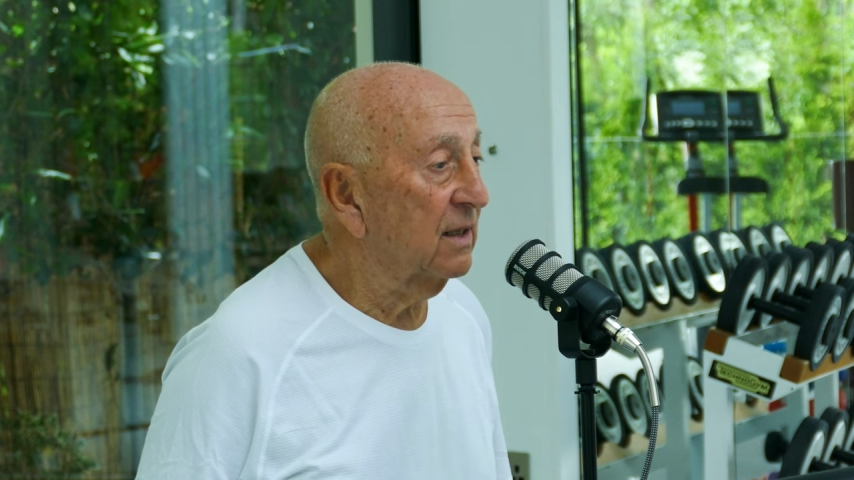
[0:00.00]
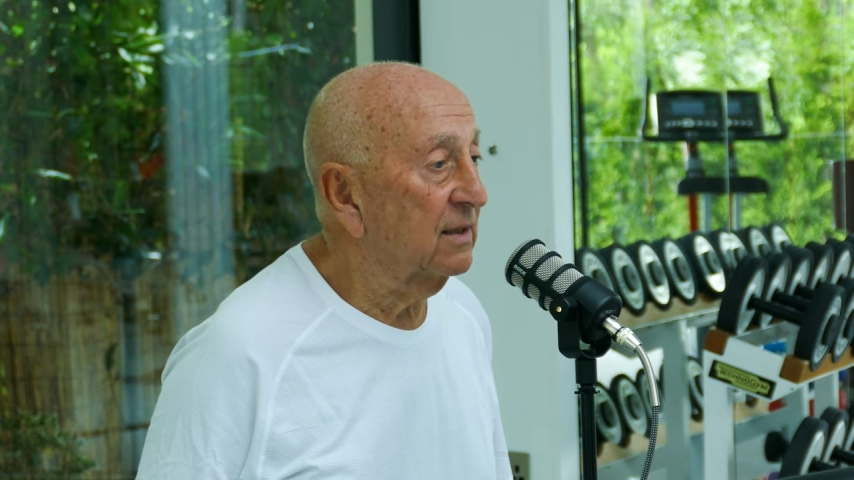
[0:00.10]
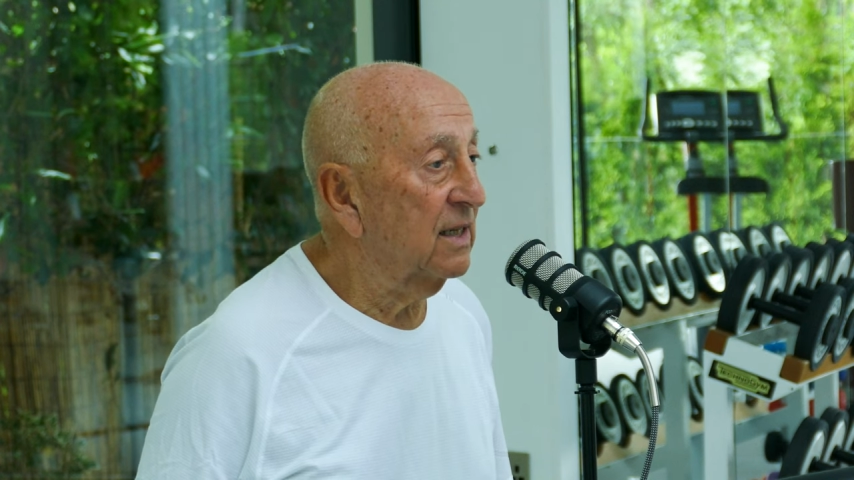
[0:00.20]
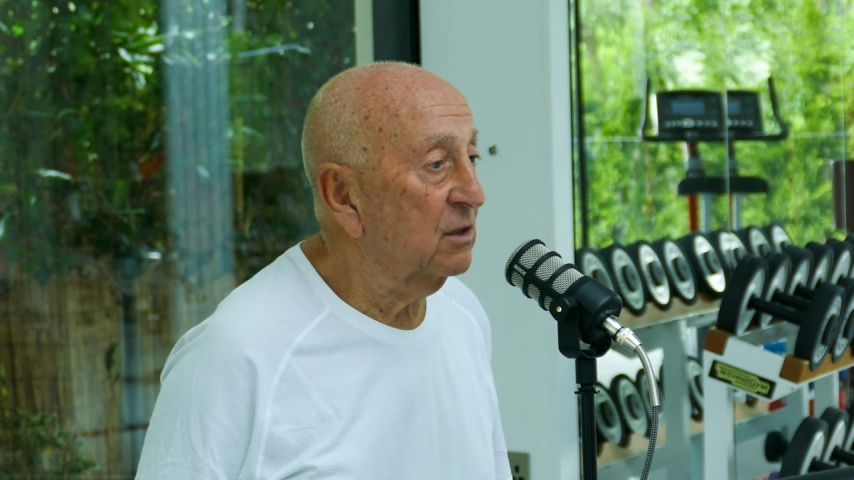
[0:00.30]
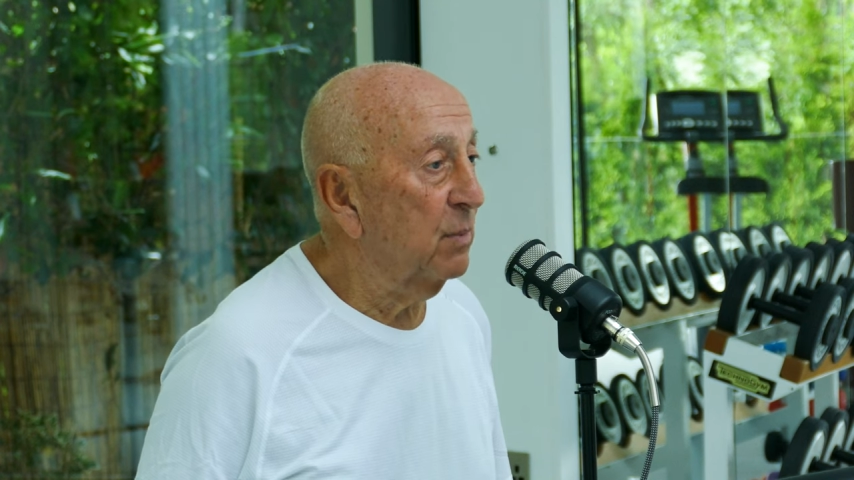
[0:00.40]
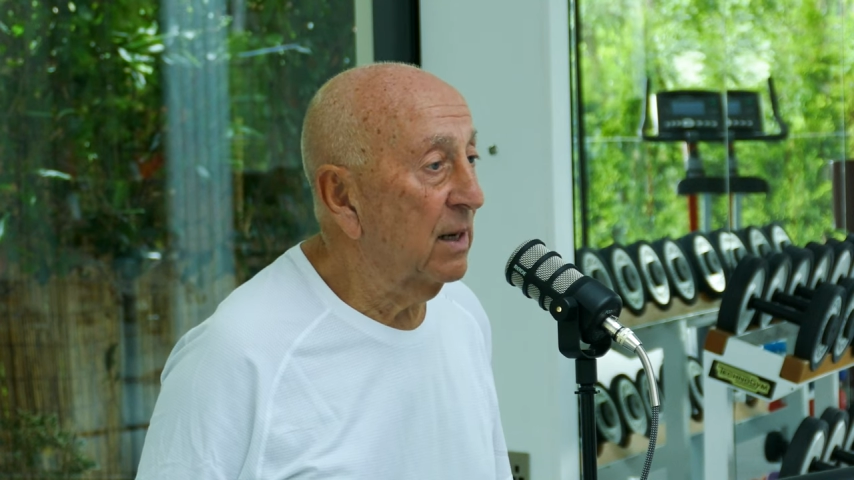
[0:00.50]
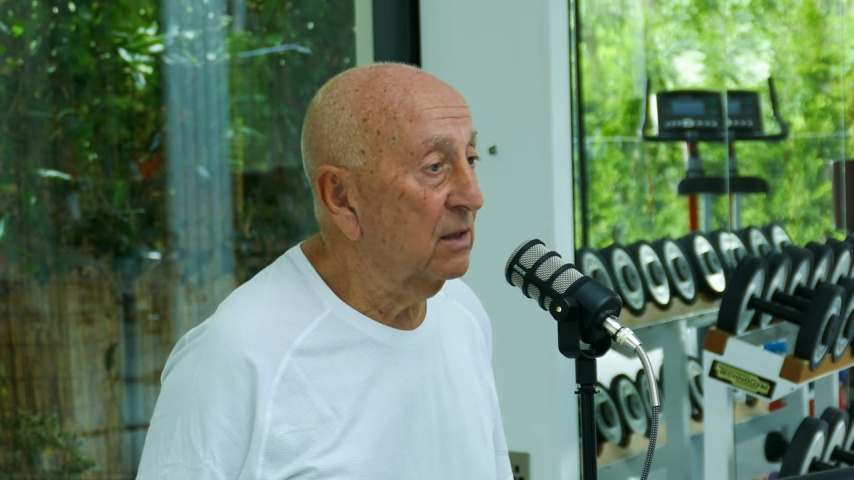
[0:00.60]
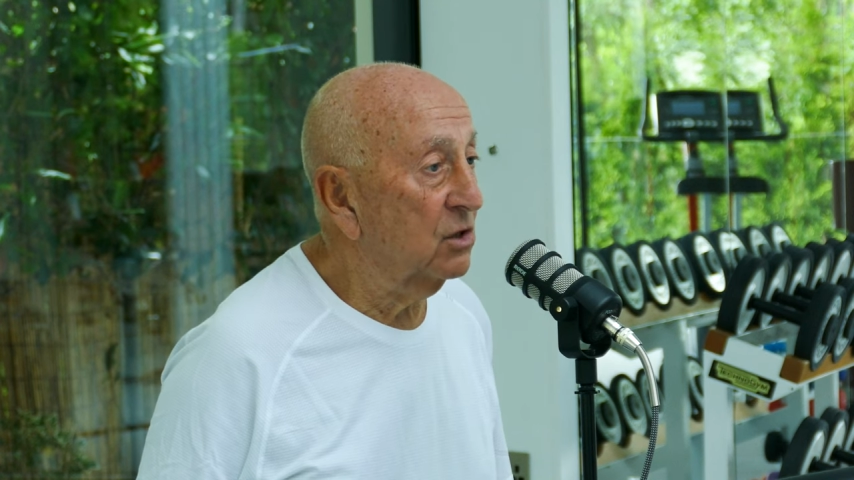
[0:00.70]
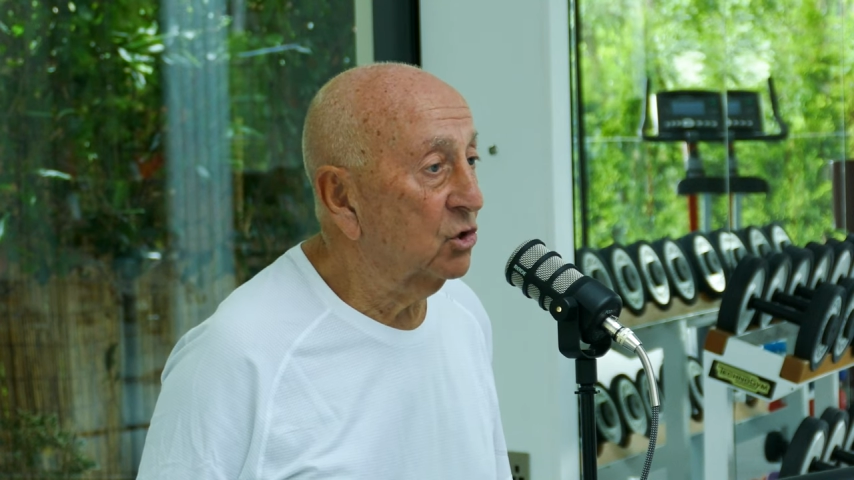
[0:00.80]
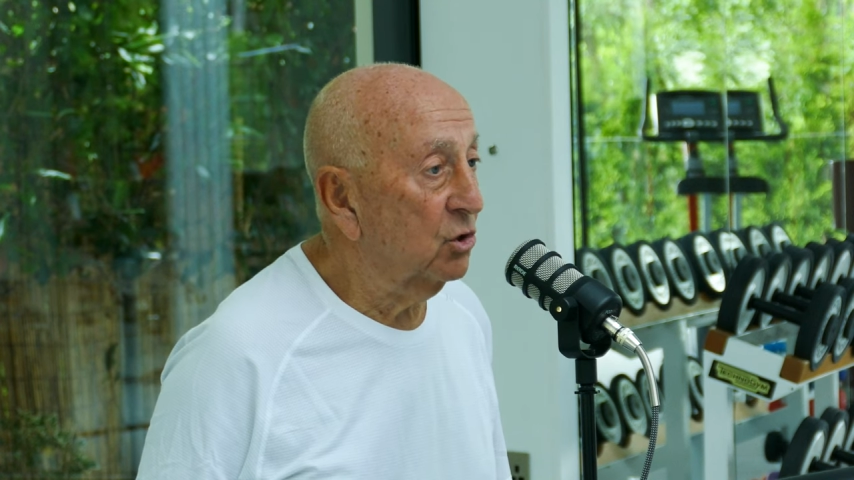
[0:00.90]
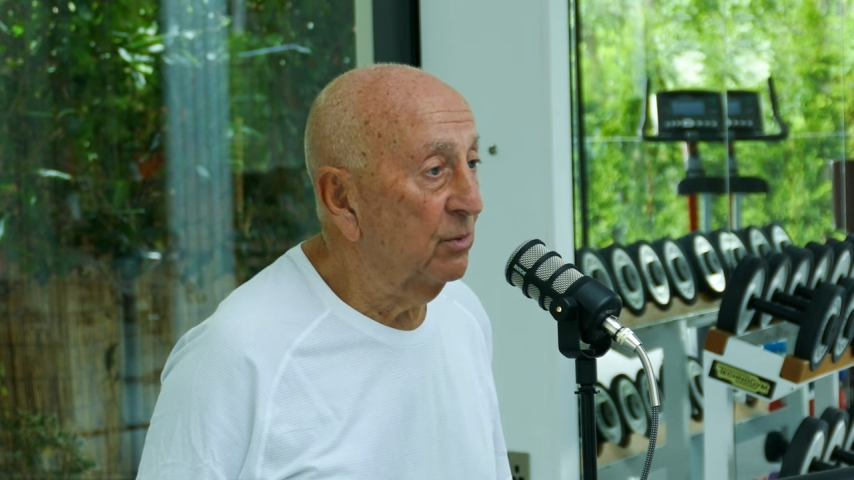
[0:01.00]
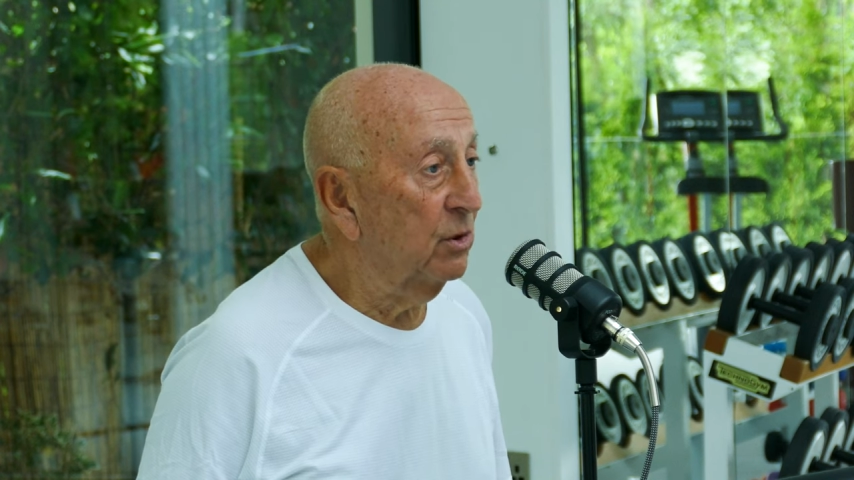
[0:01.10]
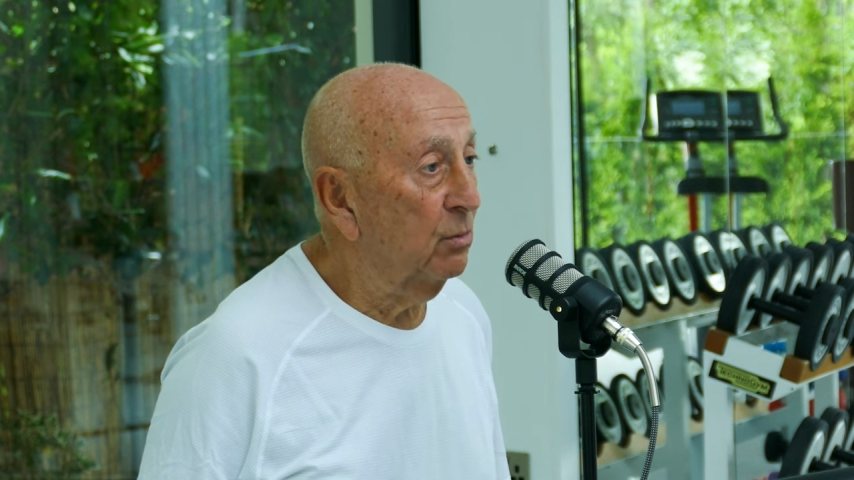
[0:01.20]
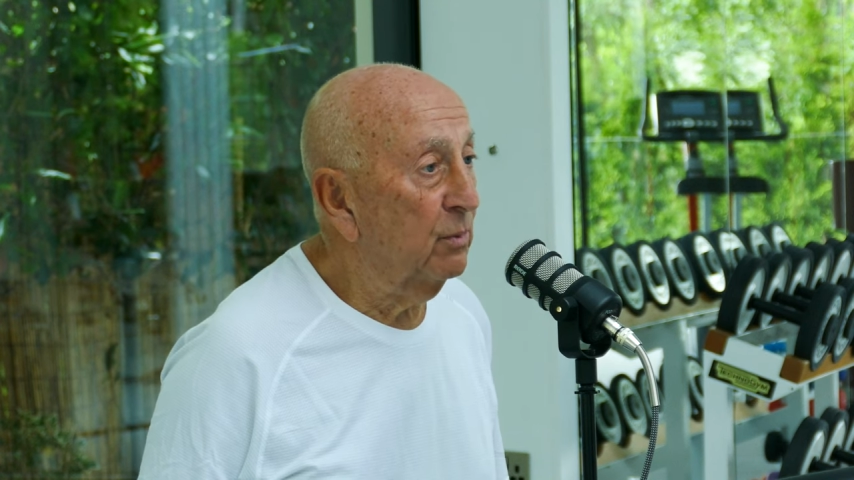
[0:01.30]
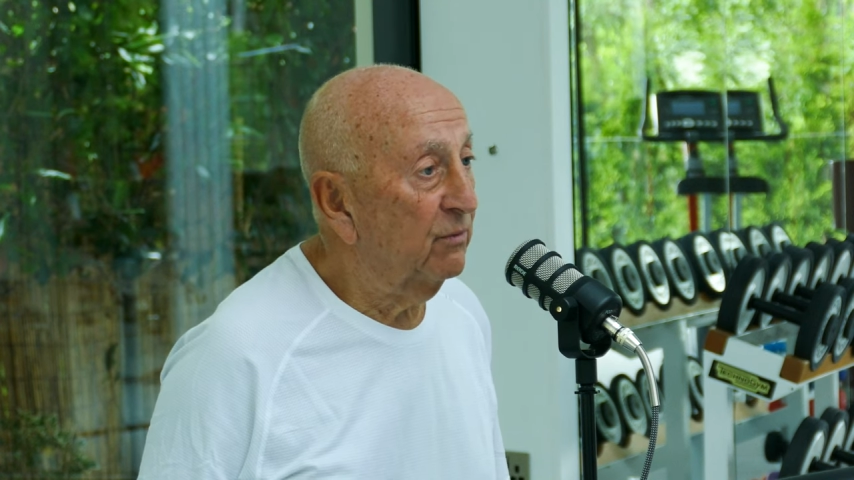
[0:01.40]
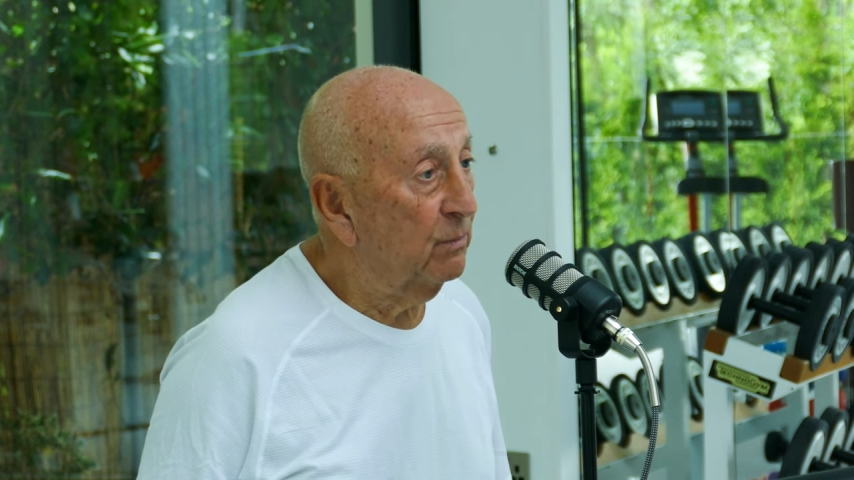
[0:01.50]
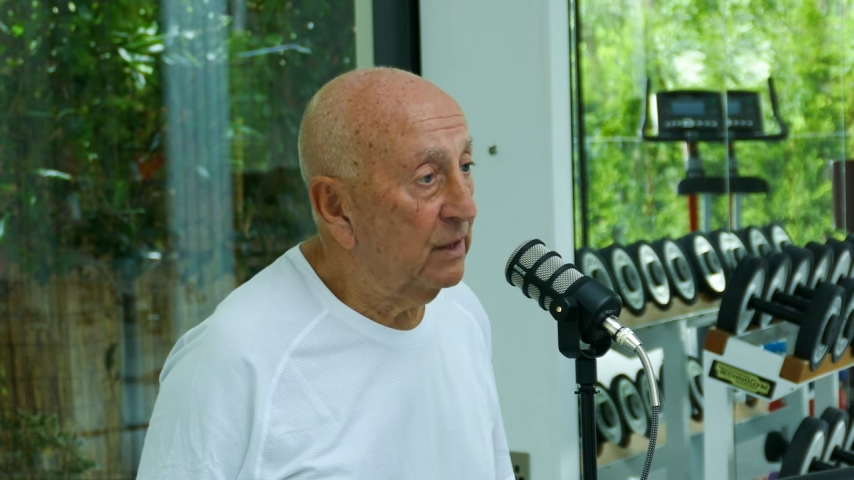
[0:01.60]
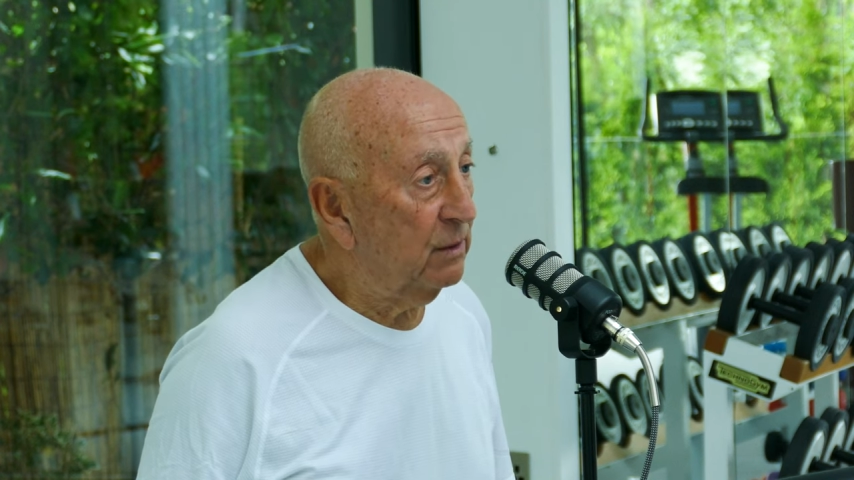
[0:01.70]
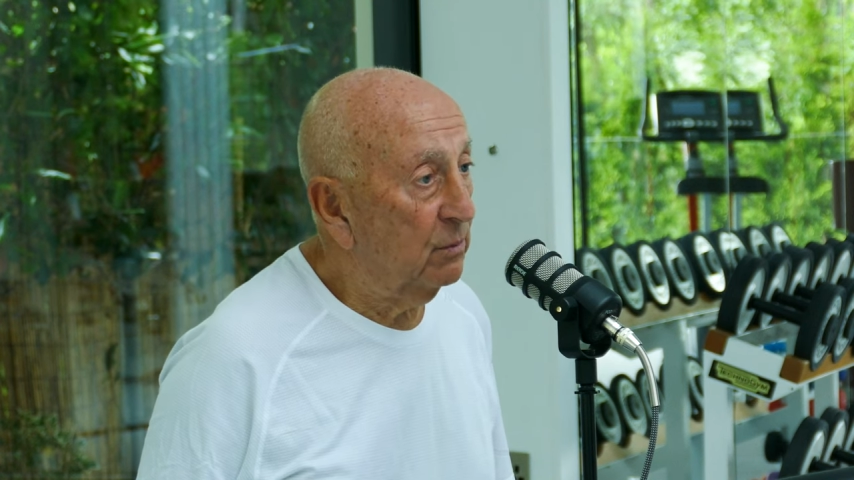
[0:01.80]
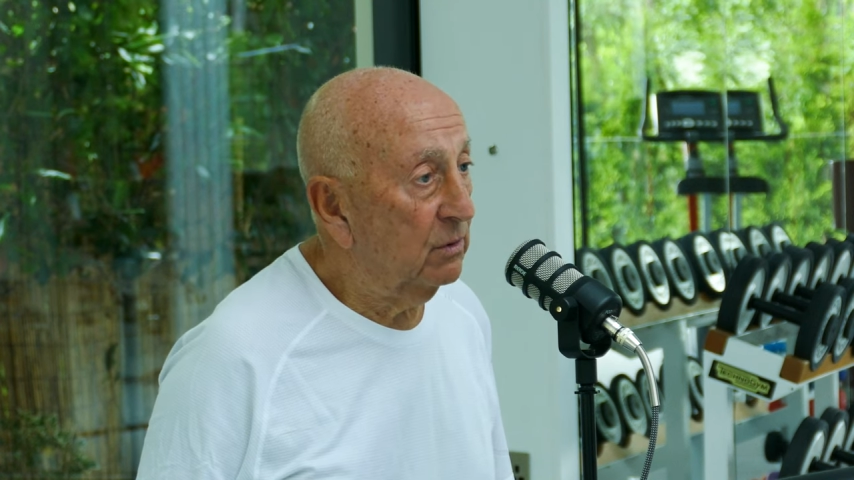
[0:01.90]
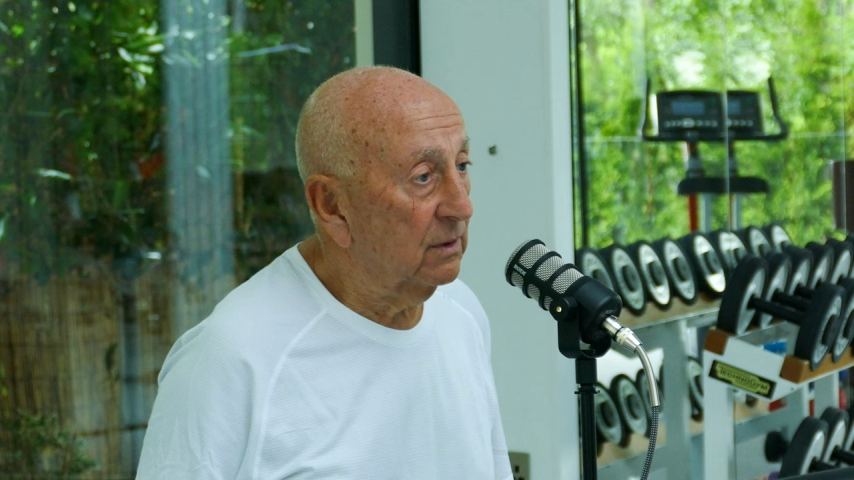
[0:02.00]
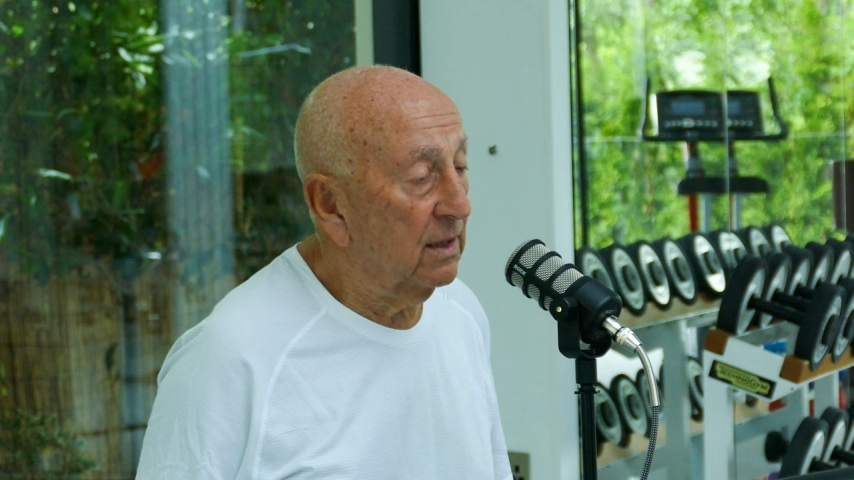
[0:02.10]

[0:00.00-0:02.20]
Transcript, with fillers: And that's part of the summing up of people.